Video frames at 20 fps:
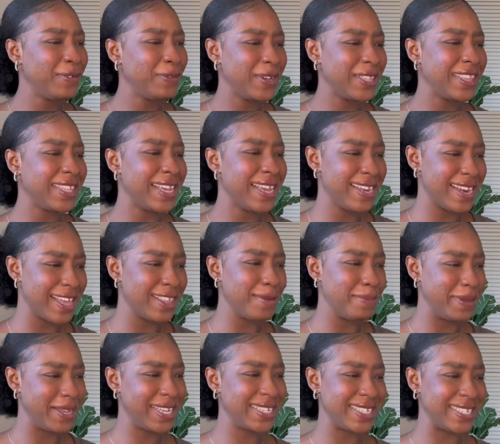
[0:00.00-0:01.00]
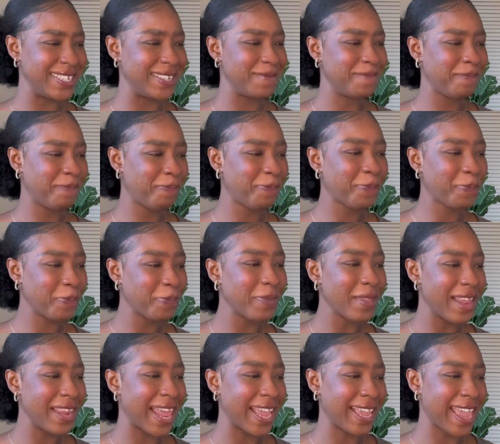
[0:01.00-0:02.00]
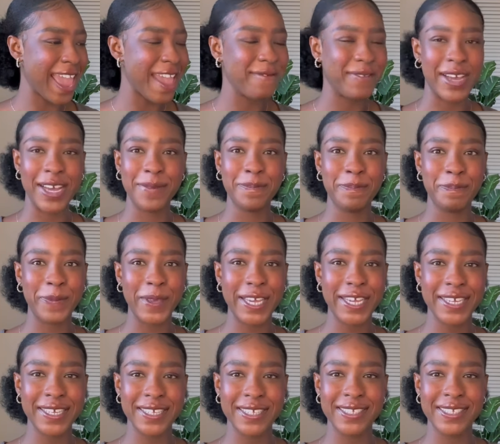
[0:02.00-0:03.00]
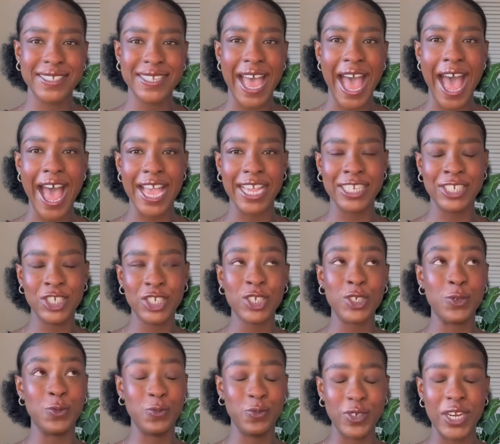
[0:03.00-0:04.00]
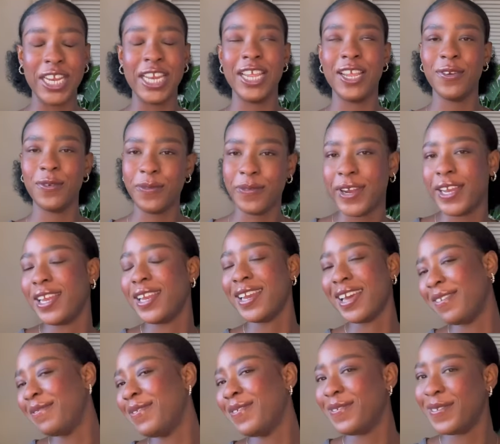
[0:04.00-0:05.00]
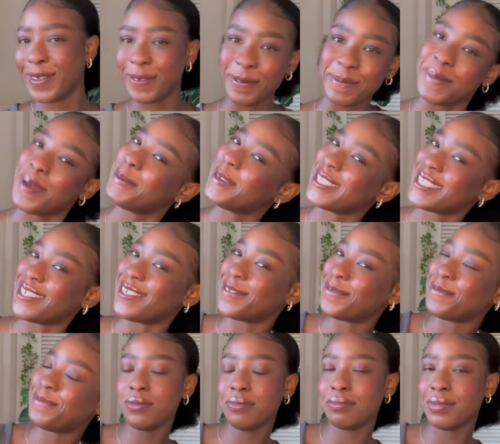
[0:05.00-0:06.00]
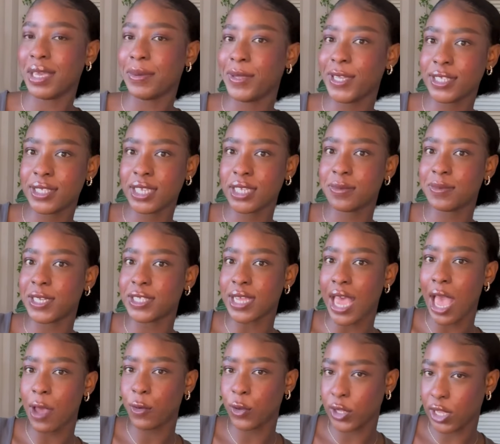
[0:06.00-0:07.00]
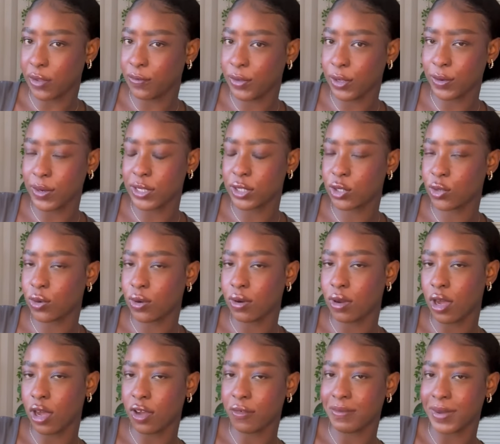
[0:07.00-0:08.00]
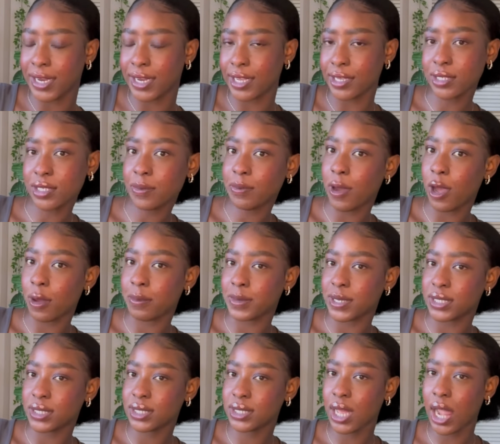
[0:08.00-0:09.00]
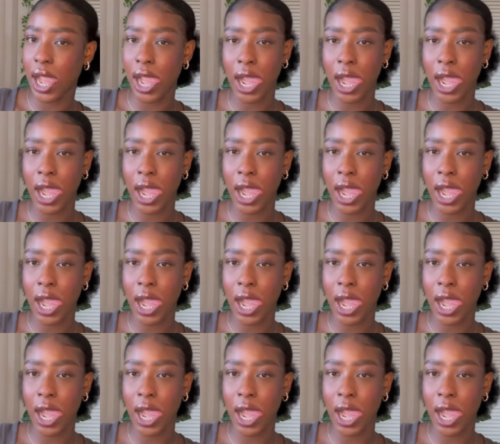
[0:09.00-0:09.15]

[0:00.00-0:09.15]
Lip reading: with another person, like, ever, because I just really, really love living by myself. Maybe in 6 months I will give you a tour of my next apartment,